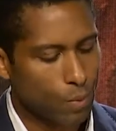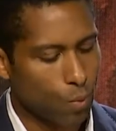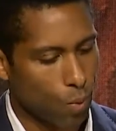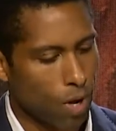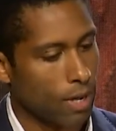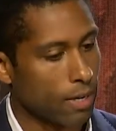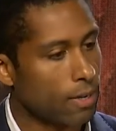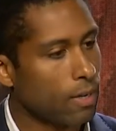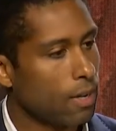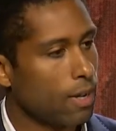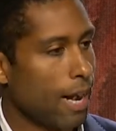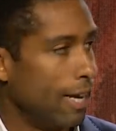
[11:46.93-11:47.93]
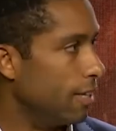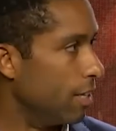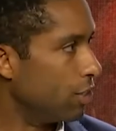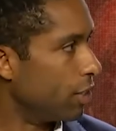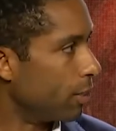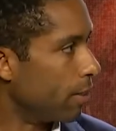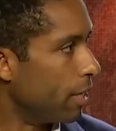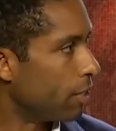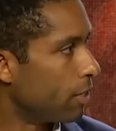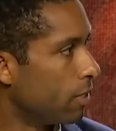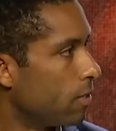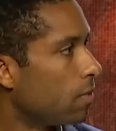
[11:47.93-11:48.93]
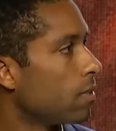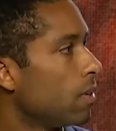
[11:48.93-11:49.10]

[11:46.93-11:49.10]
One, idea generation,